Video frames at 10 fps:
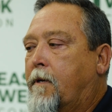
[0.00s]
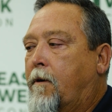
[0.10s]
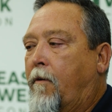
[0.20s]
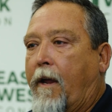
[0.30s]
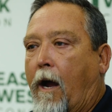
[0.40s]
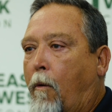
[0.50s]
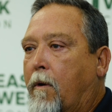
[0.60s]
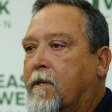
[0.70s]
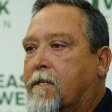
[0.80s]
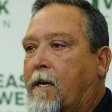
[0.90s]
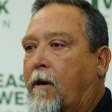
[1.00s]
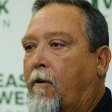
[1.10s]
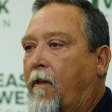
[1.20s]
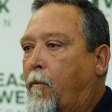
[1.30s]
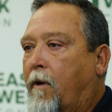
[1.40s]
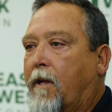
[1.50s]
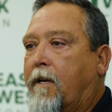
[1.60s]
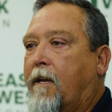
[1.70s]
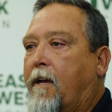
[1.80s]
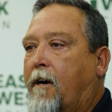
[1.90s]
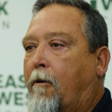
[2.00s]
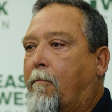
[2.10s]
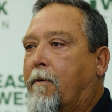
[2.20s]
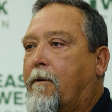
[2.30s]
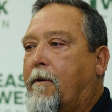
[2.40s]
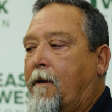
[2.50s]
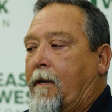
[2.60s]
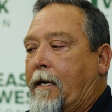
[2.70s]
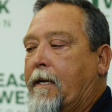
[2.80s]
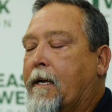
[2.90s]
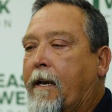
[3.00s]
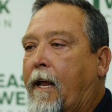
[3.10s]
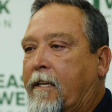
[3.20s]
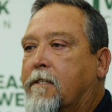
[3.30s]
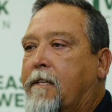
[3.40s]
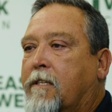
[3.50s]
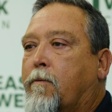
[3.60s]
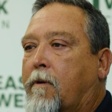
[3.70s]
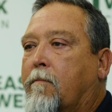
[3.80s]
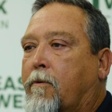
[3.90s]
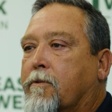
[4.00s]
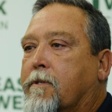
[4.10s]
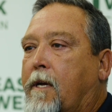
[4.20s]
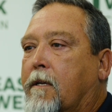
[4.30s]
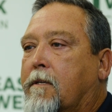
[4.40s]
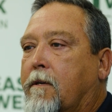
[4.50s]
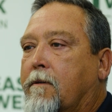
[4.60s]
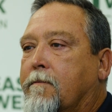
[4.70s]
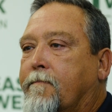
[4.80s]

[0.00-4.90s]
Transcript: Are they always there? Are they willing to help? And that's what it boils down to.